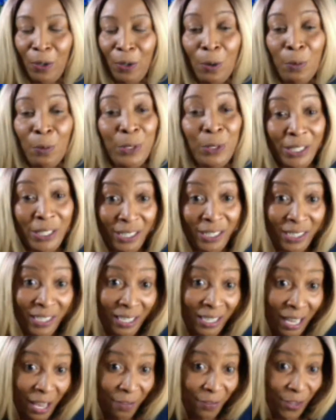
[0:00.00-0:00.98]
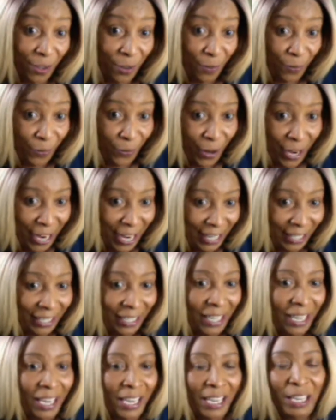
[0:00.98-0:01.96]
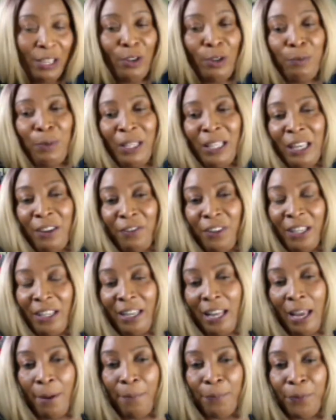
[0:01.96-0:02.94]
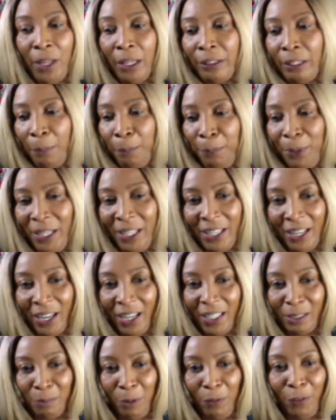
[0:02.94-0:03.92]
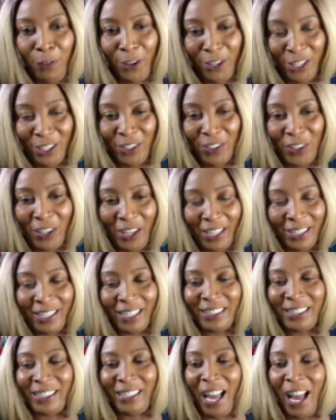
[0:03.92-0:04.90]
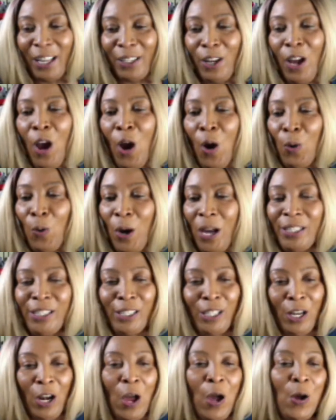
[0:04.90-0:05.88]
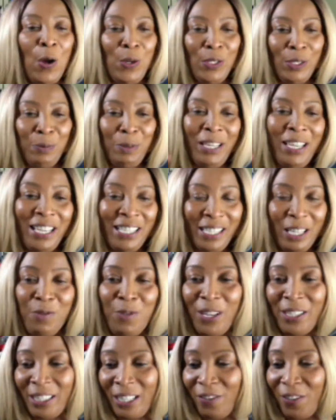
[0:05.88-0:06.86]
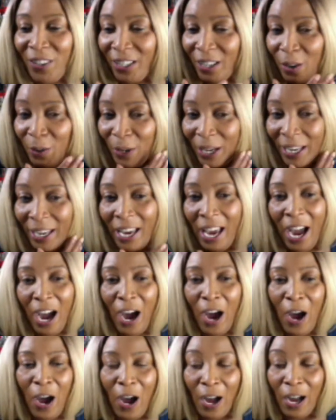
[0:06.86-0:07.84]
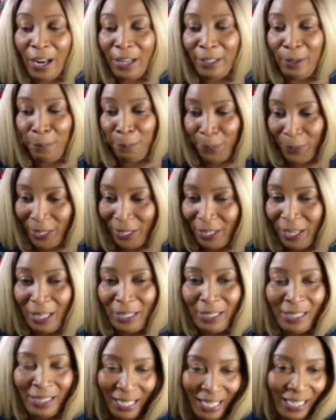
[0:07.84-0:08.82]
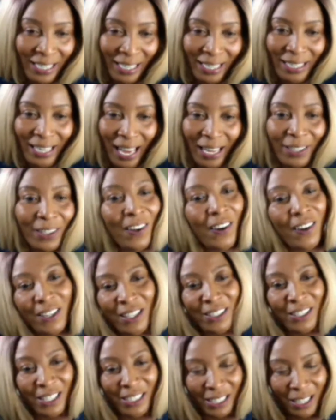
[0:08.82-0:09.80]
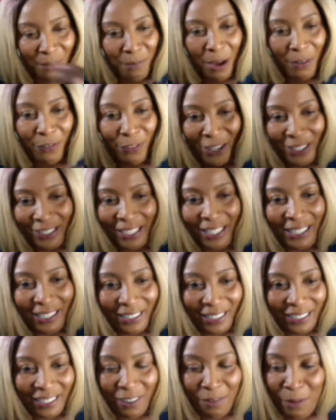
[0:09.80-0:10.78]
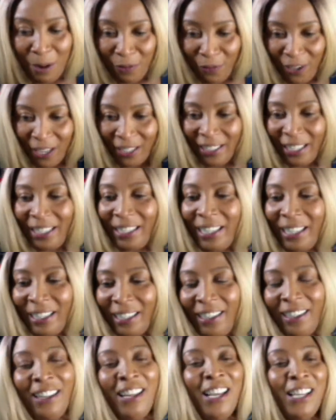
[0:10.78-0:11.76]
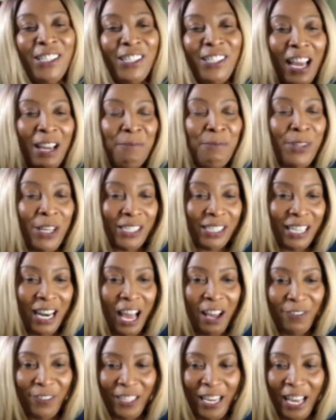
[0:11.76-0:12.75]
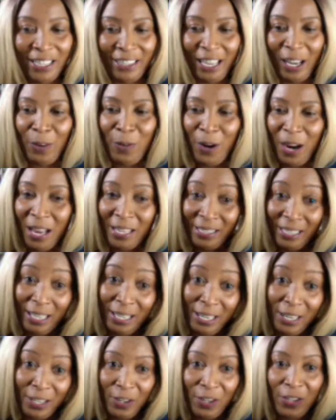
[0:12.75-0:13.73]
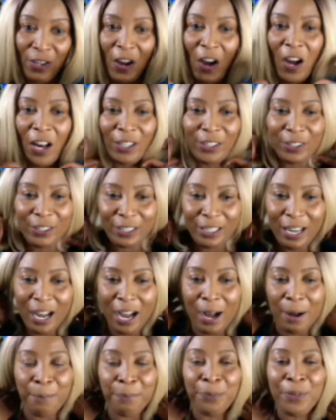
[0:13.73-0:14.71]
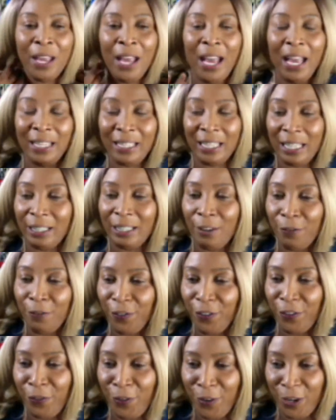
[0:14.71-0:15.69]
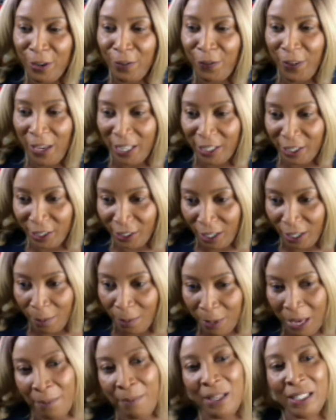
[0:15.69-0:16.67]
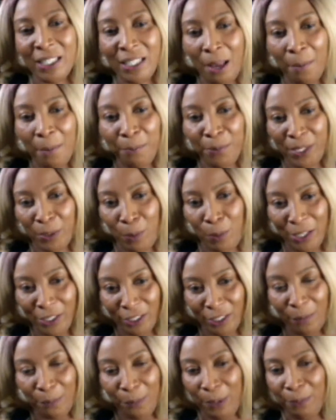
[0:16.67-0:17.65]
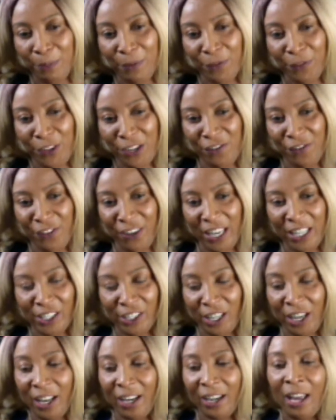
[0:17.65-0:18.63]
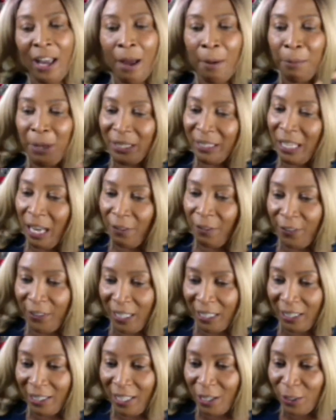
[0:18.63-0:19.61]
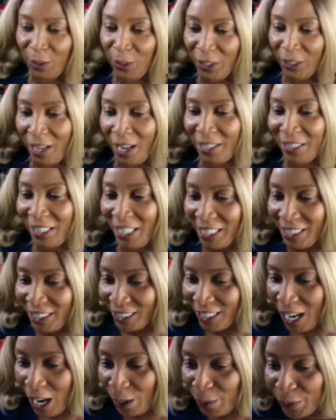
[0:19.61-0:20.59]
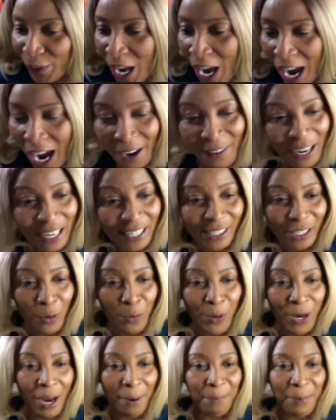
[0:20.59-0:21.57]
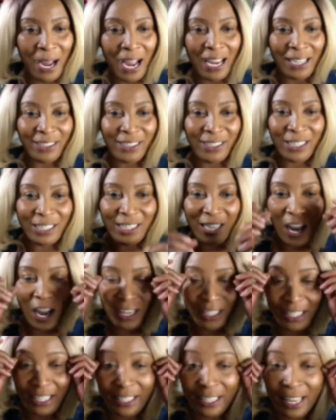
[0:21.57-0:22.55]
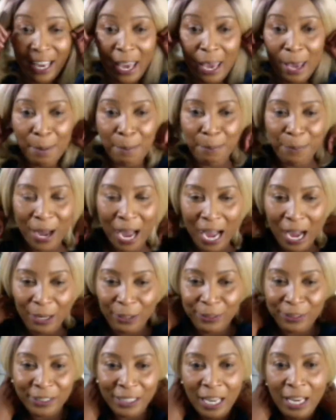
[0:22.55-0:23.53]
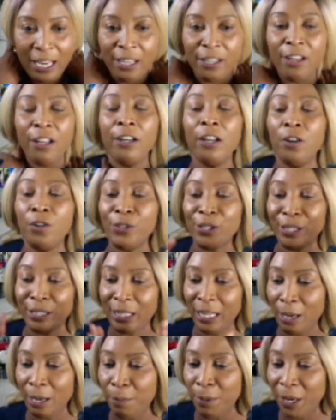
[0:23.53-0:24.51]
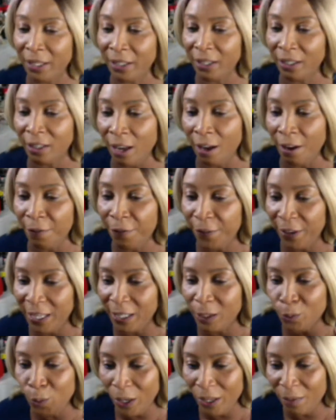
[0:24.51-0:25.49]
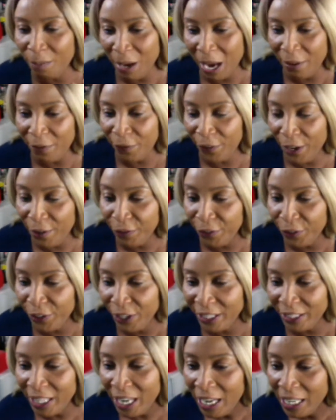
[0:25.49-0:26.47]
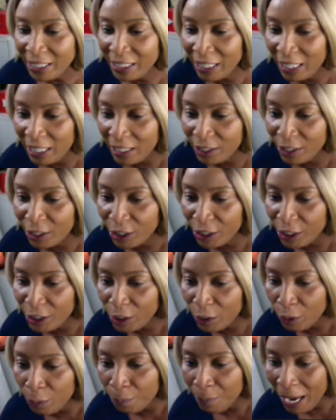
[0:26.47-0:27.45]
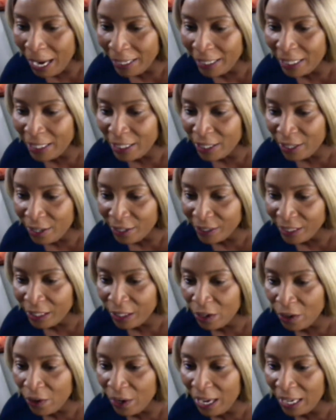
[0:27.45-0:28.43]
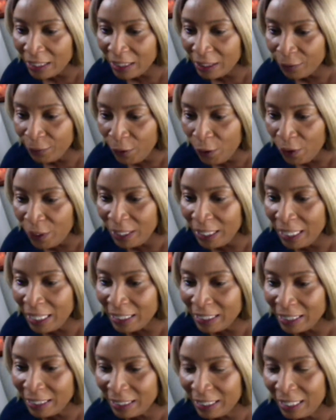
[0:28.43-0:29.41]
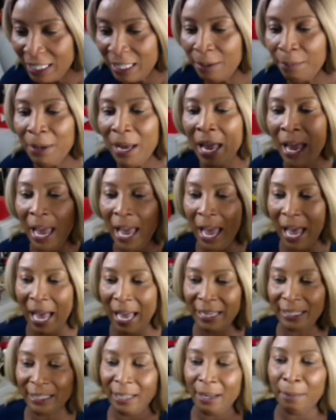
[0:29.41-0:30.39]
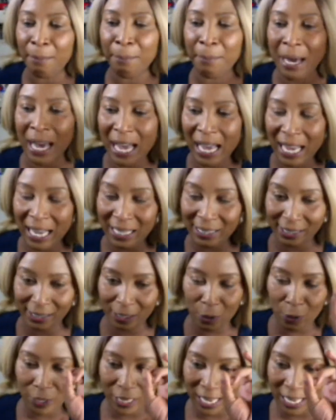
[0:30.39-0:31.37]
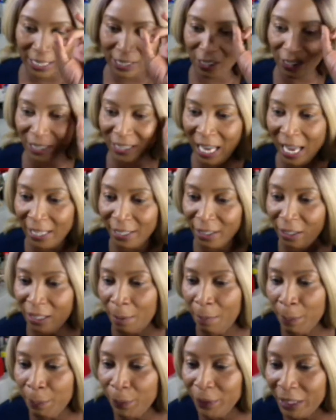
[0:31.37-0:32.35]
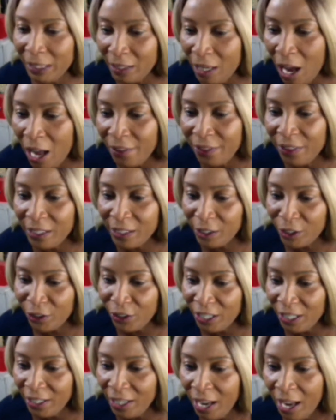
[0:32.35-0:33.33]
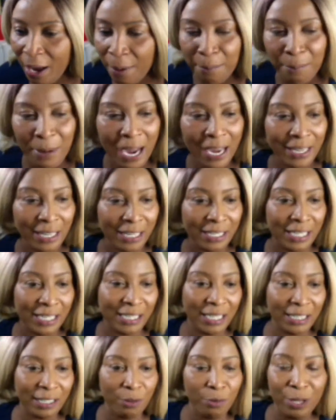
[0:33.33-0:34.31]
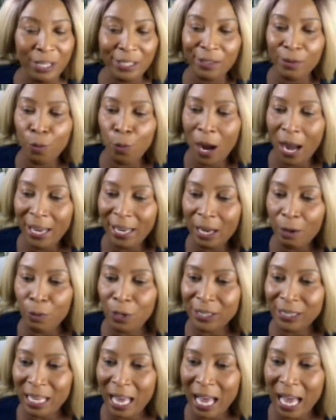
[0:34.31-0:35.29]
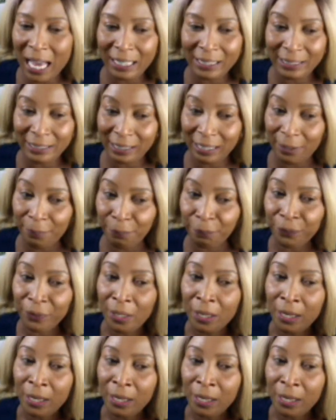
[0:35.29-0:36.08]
home, which is the nephew friend, he would be giving them the peanuts. Before you know it, the stand was closed because he was giving away all the peanuts, thinking that, oh, you just give my friend a little, give my friend a little. So I'm just laughing at that, where I said, you know, you all could come and get a free facial. Maybe some special people free facial, but definitely a good discount. All right, so we're back to talking about, you know, steaming the face. One of my favorite thing to do. Maya, years ago, exfoliate, steam, and mask. Okay, so thank you. Let me put it on the screen. Maya, this is the reason why I was asking.